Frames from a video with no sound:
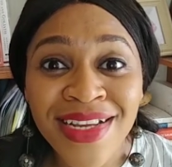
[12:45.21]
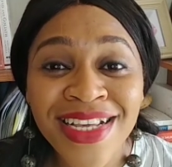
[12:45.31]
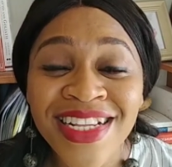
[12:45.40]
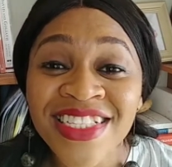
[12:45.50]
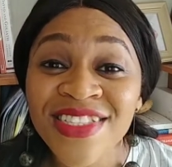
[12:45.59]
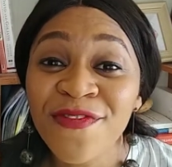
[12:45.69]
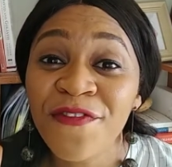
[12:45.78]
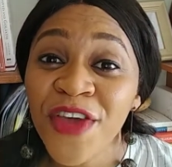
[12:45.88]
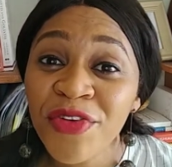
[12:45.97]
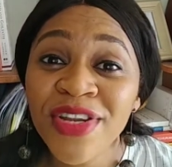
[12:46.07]
It is
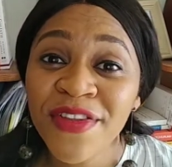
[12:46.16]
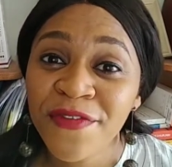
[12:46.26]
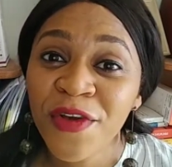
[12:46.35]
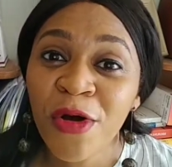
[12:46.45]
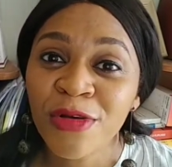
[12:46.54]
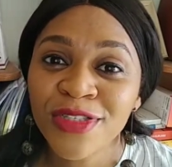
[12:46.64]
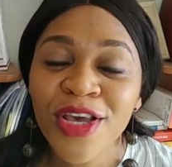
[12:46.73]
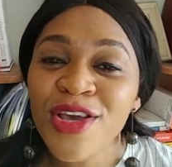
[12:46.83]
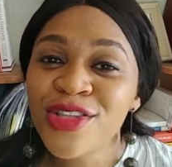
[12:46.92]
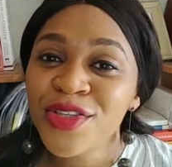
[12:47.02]
very difficult
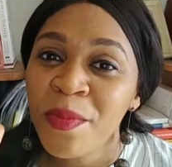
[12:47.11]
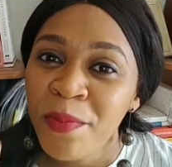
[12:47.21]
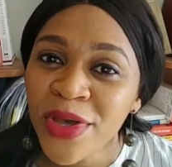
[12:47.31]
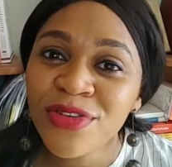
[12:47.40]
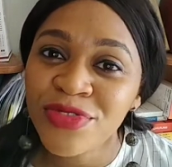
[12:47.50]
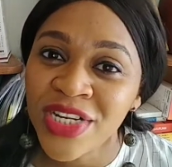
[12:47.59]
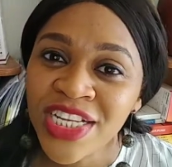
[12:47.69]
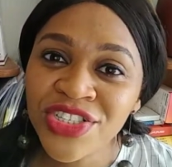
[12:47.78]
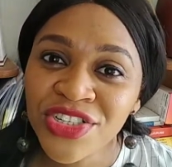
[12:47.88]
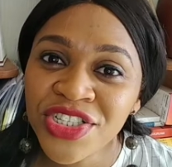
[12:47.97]
to build
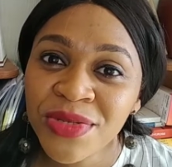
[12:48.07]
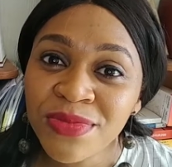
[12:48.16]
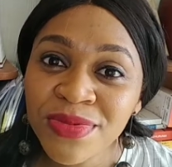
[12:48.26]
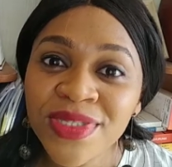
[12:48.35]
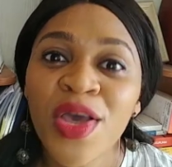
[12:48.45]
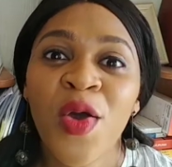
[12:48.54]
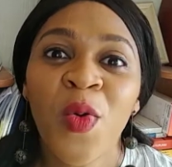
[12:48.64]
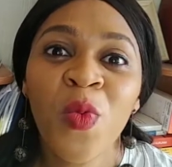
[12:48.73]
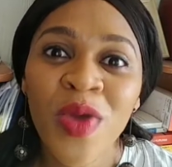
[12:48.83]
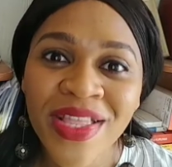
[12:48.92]
relationships
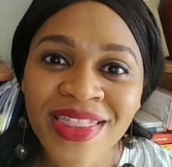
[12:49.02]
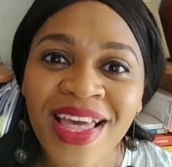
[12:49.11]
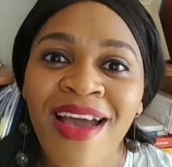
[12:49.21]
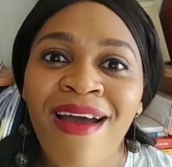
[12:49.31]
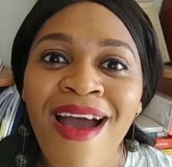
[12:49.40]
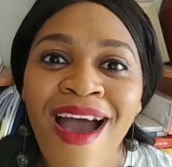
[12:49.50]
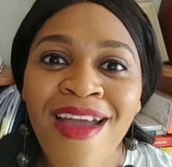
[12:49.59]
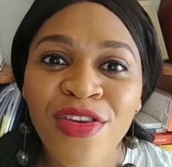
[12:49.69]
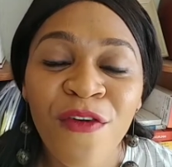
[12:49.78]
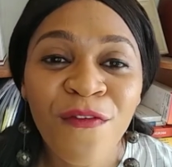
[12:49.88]
with
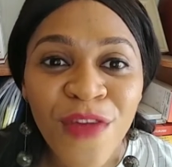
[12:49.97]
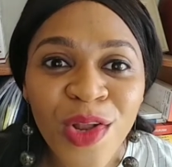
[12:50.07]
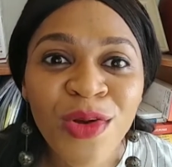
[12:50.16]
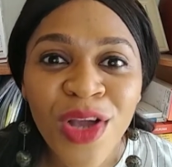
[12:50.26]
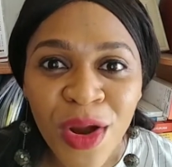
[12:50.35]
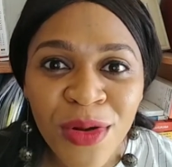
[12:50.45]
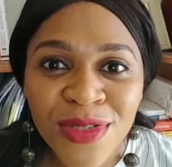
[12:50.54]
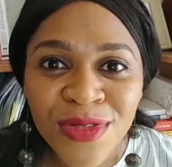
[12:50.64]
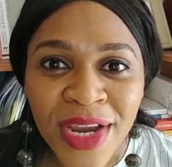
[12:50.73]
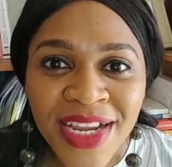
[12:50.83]
your fellow
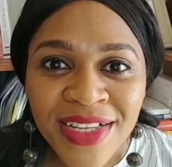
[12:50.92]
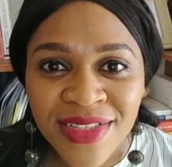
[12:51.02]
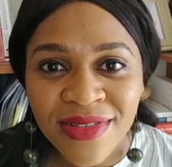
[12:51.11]
girls, right?